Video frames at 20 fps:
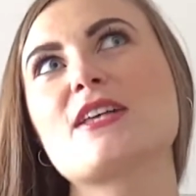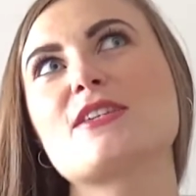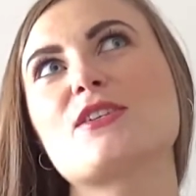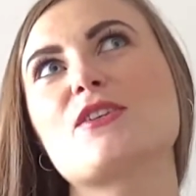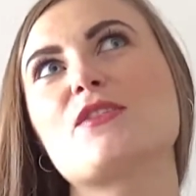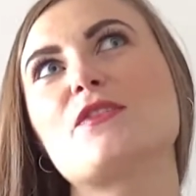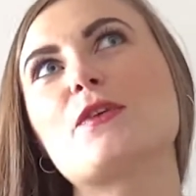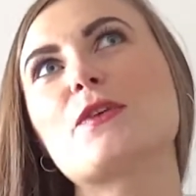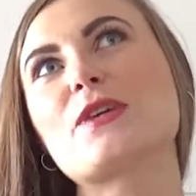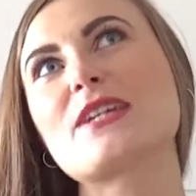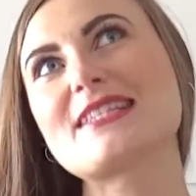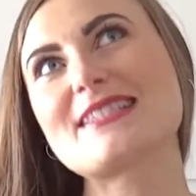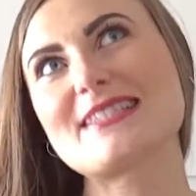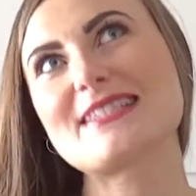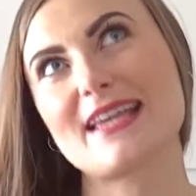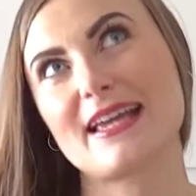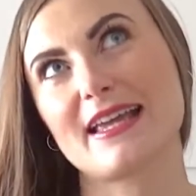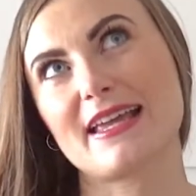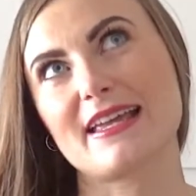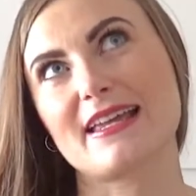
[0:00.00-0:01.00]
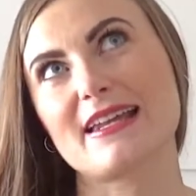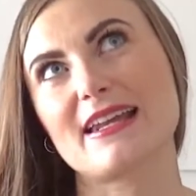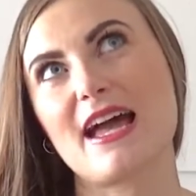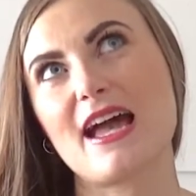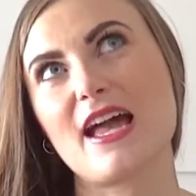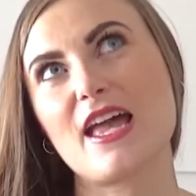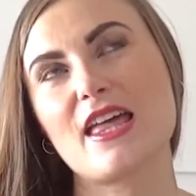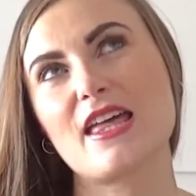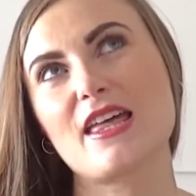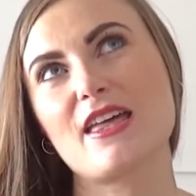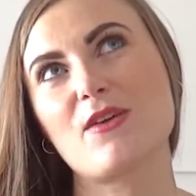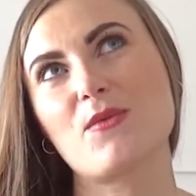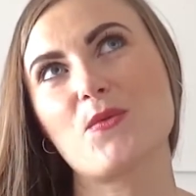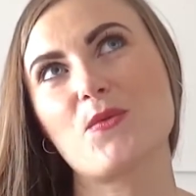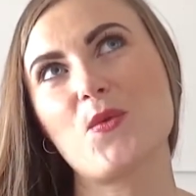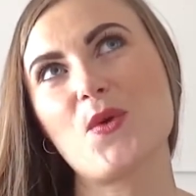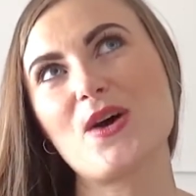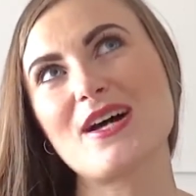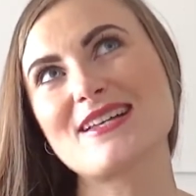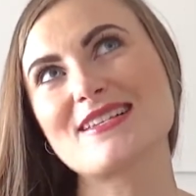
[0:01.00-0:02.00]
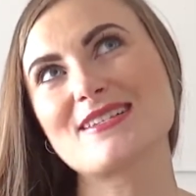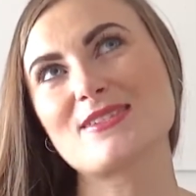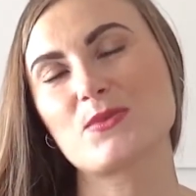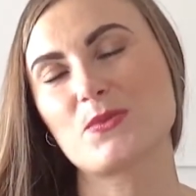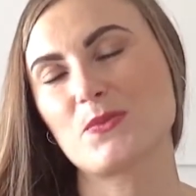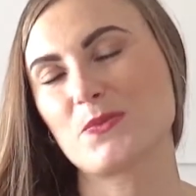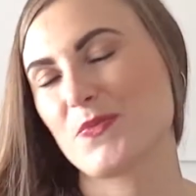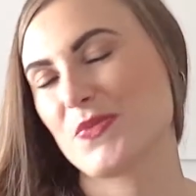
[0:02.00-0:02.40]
So for a second, I was